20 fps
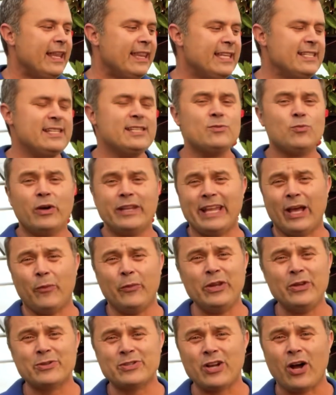This is one that
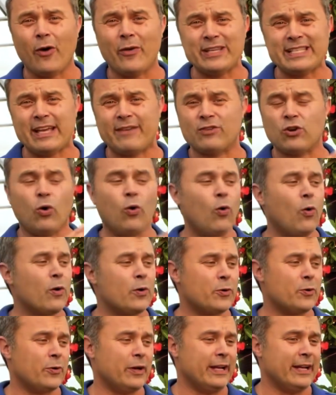we used to always have to
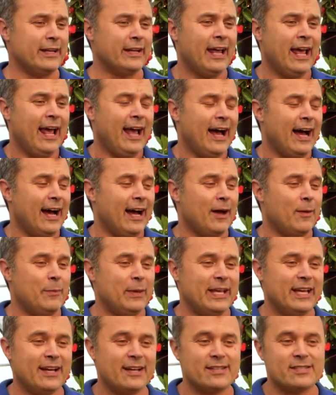order in
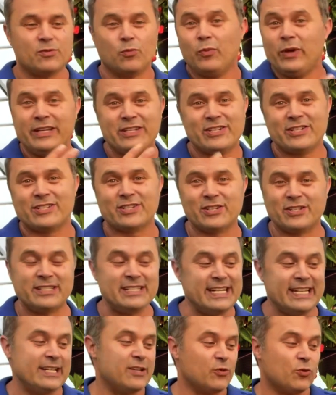because we just
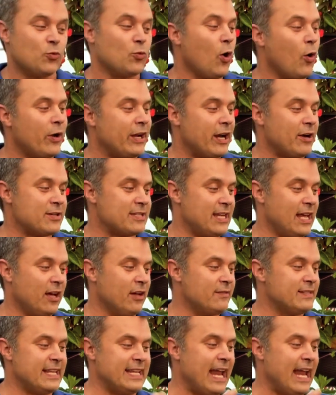didn't grow it ourselves.